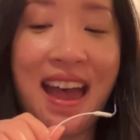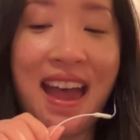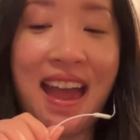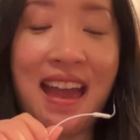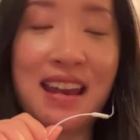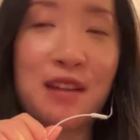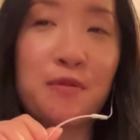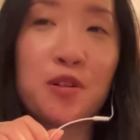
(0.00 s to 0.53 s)

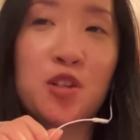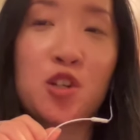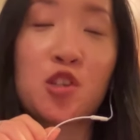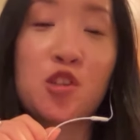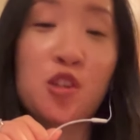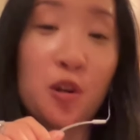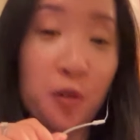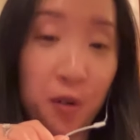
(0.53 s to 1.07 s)
And it was just
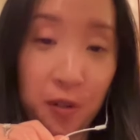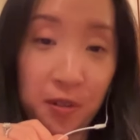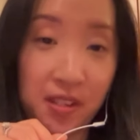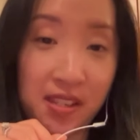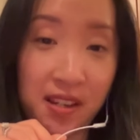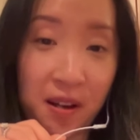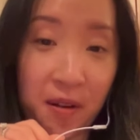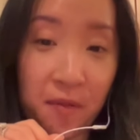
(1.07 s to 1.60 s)
so
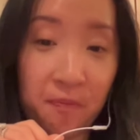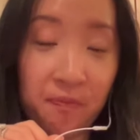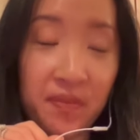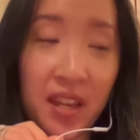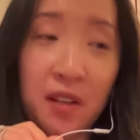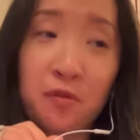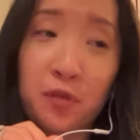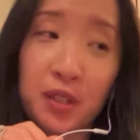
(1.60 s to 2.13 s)
wholesome
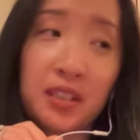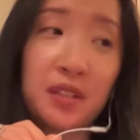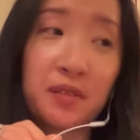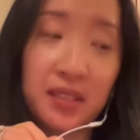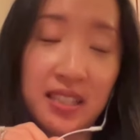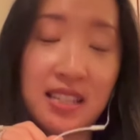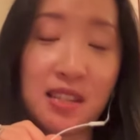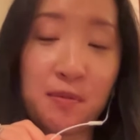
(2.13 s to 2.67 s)
and really,
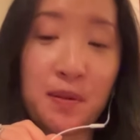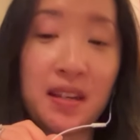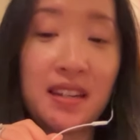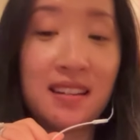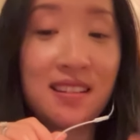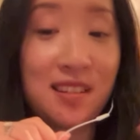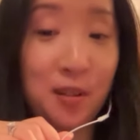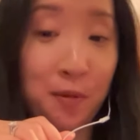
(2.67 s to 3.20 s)
really sweet
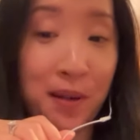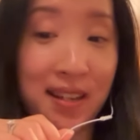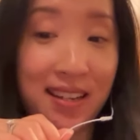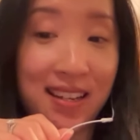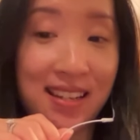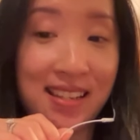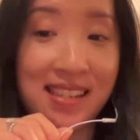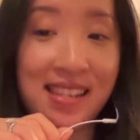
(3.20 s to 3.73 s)
to
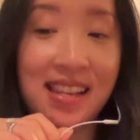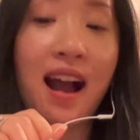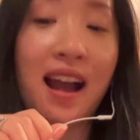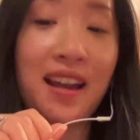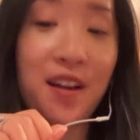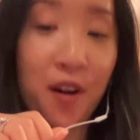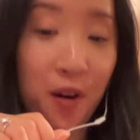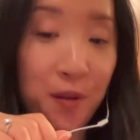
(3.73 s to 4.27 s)
witness. I
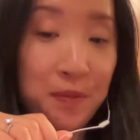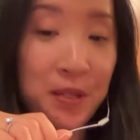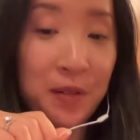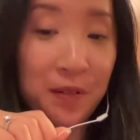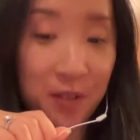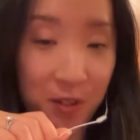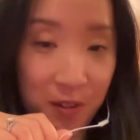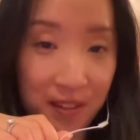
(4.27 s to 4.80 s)
hope you
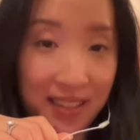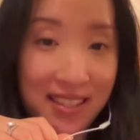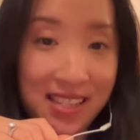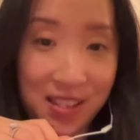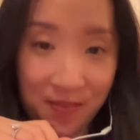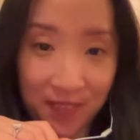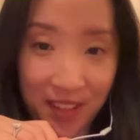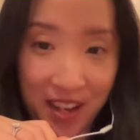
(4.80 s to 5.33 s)
enjoyed this
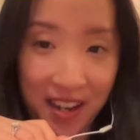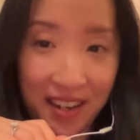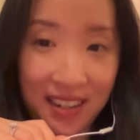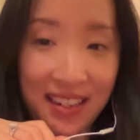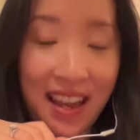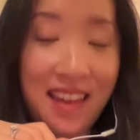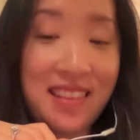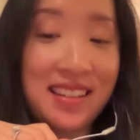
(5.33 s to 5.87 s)
vlog.
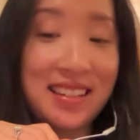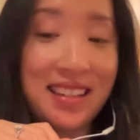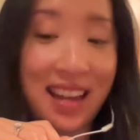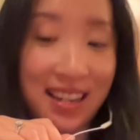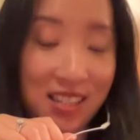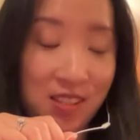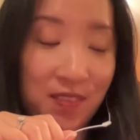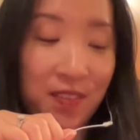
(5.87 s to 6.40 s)
The
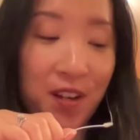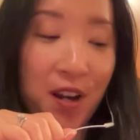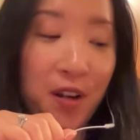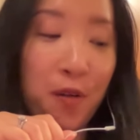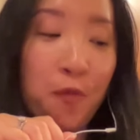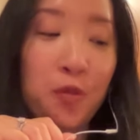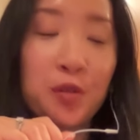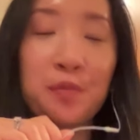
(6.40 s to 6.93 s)
next
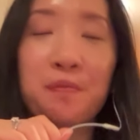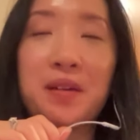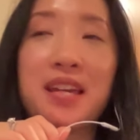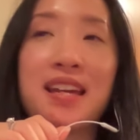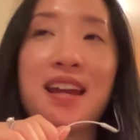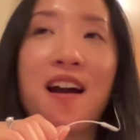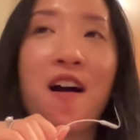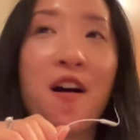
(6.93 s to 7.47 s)
vlog will
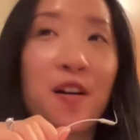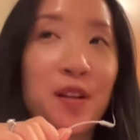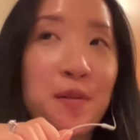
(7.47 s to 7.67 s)
be all